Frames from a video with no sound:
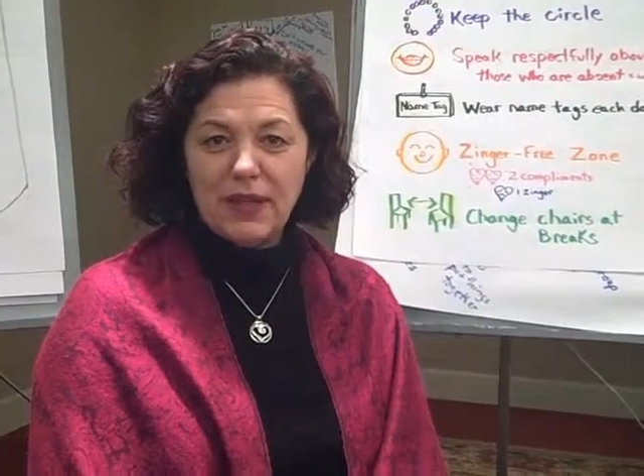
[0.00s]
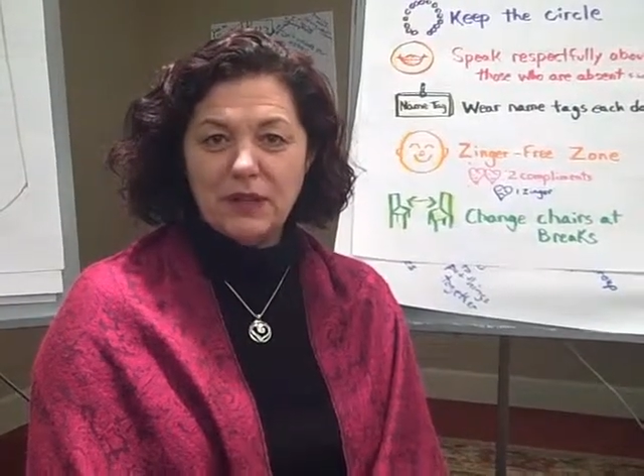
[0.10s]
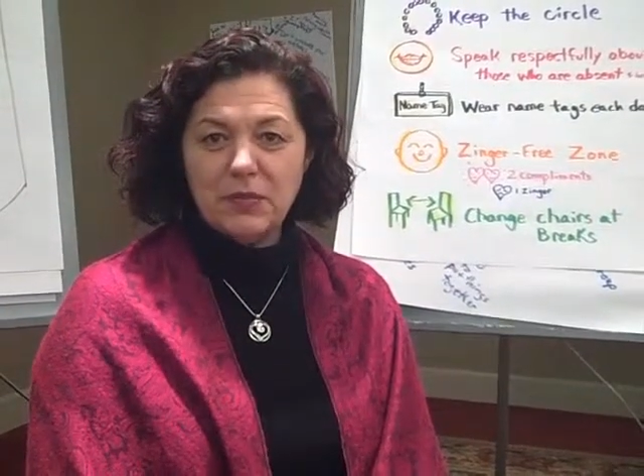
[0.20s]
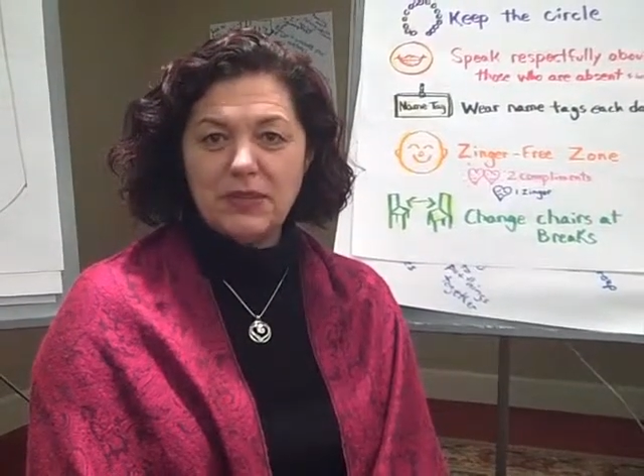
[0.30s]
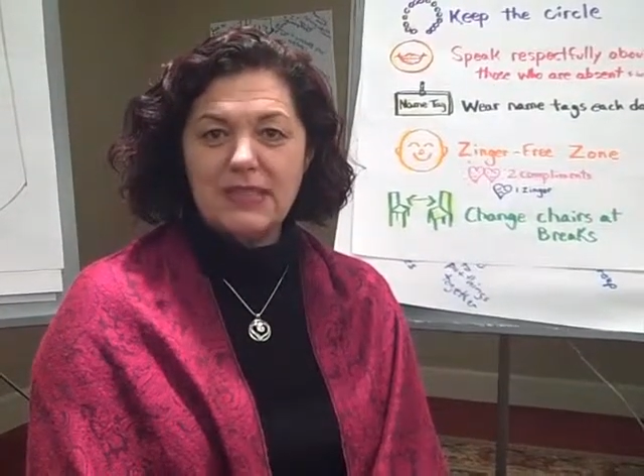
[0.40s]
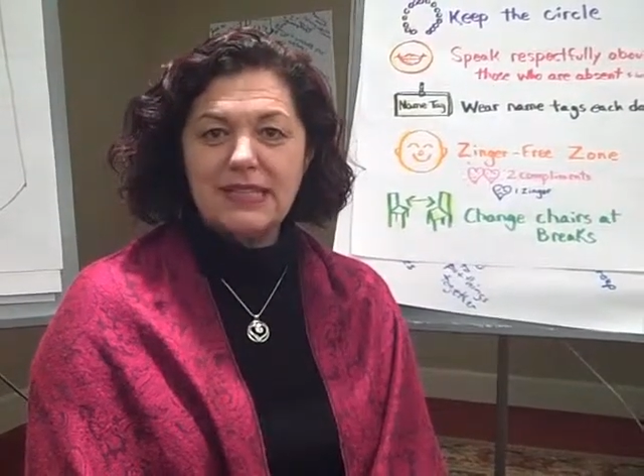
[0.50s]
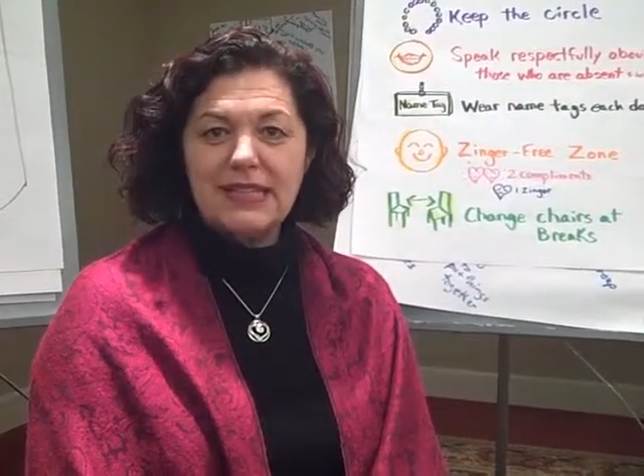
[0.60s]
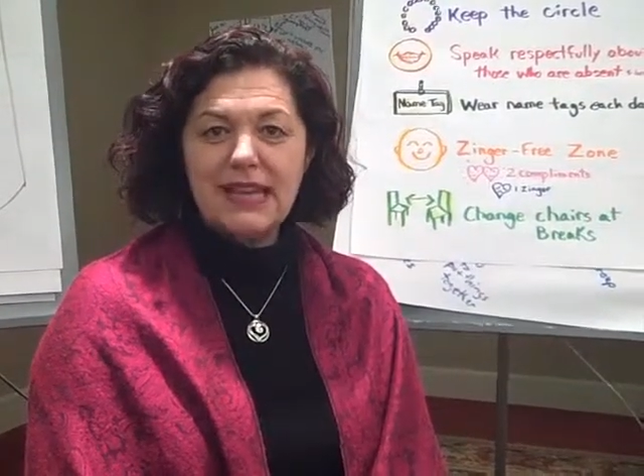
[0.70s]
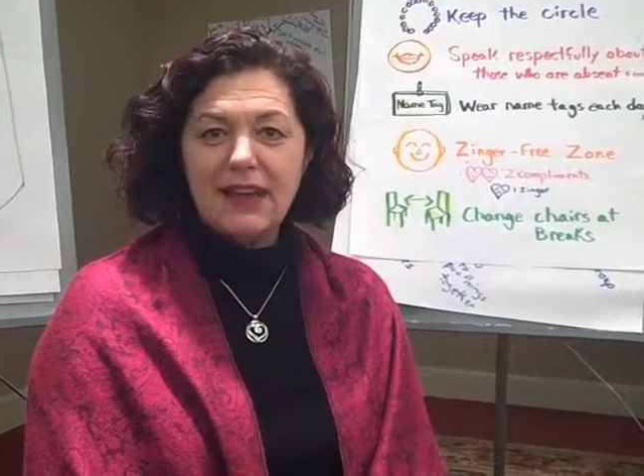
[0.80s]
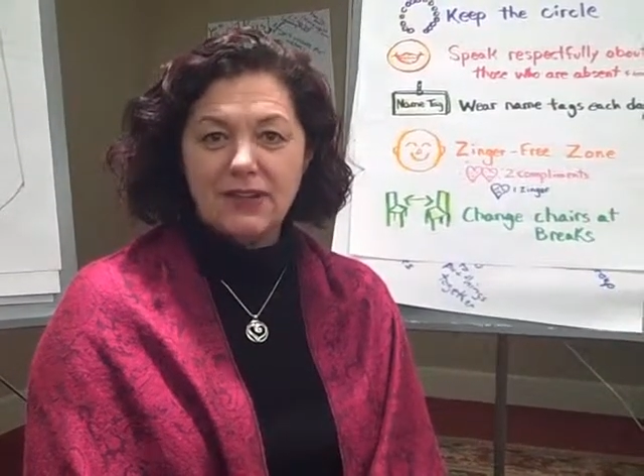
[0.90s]
available to
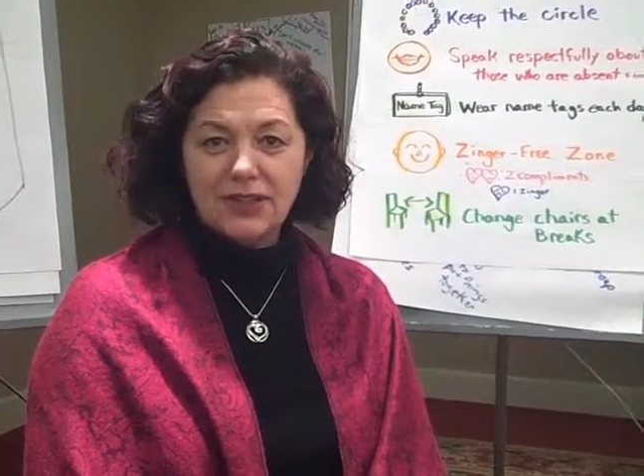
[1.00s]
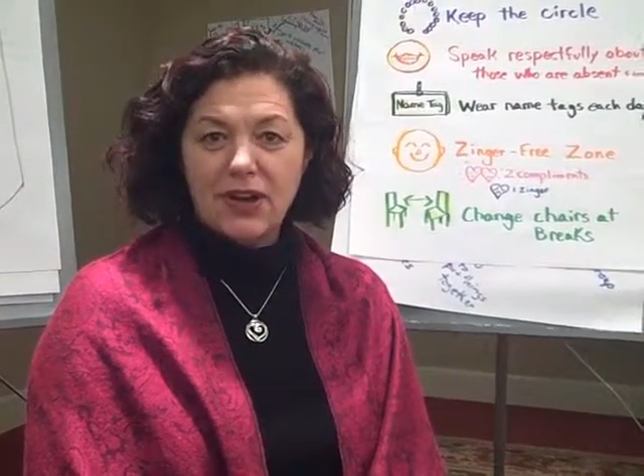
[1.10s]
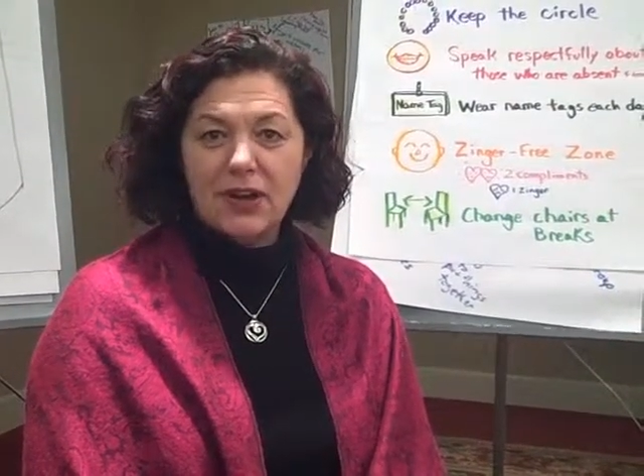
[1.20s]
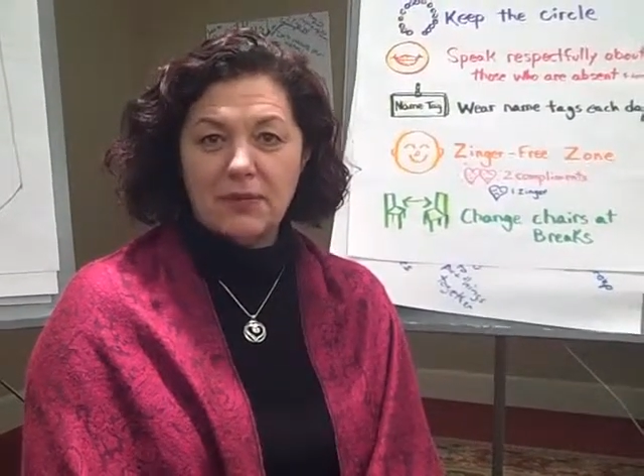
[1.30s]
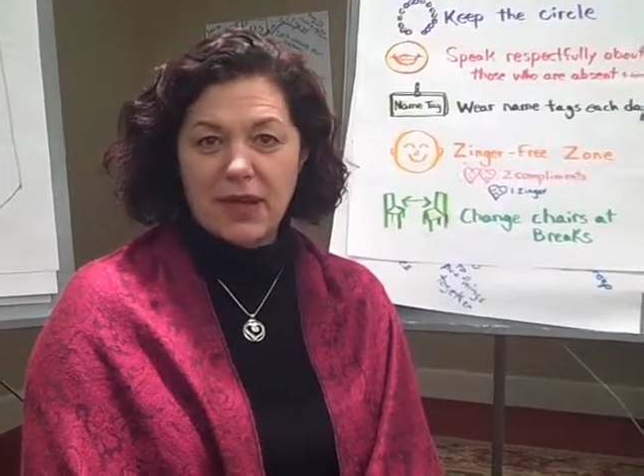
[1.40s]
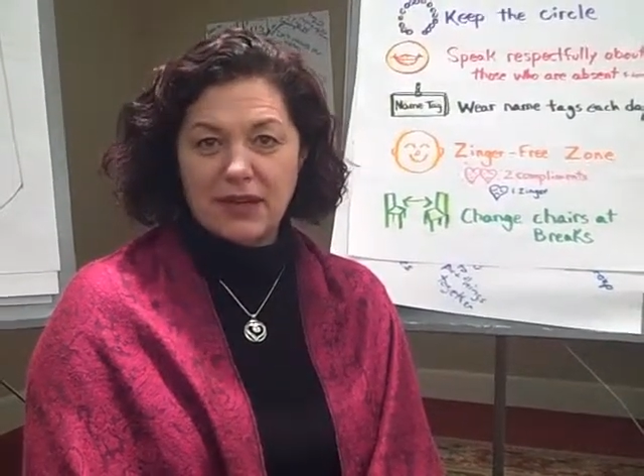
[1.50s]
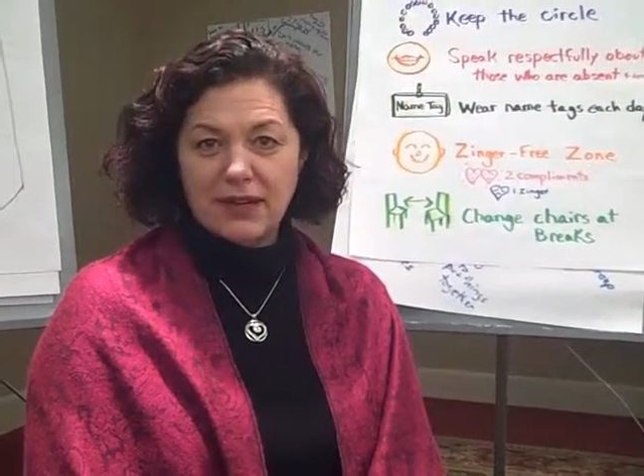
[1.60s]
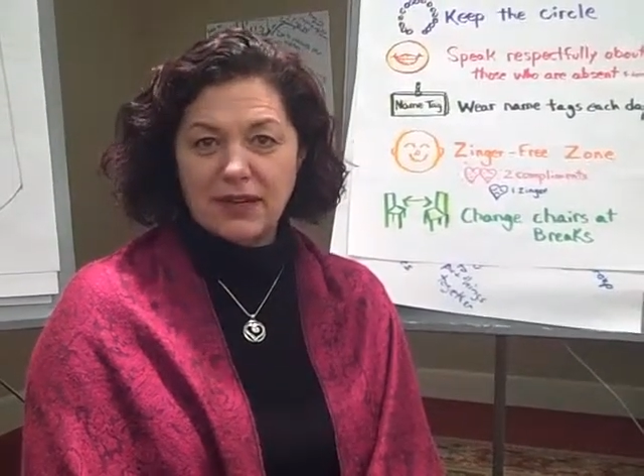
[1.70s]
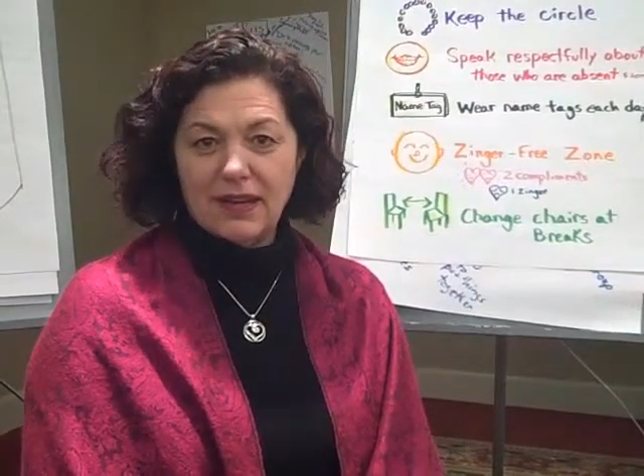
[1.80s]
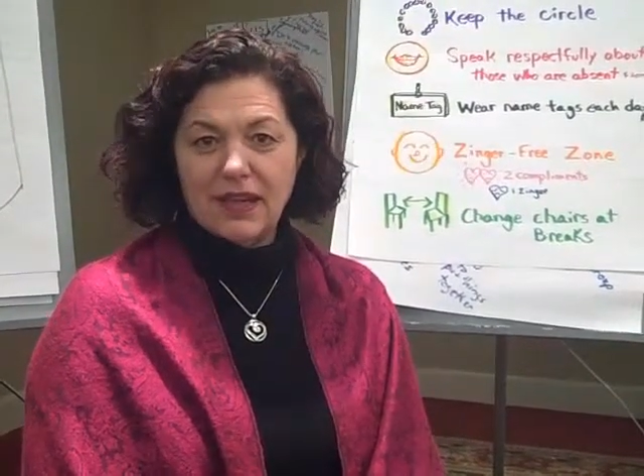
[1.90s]
sit down and talk
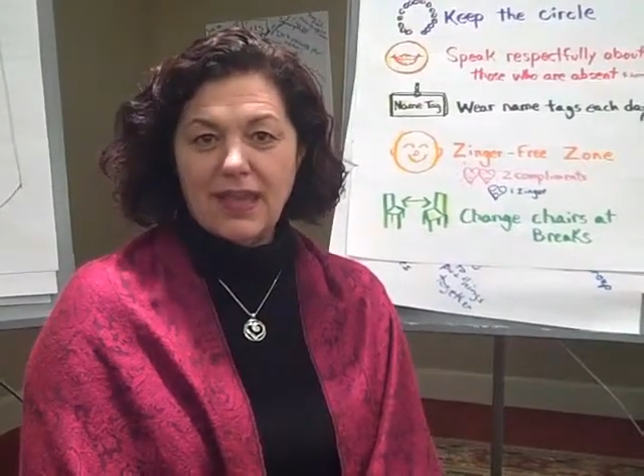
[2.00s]
about it.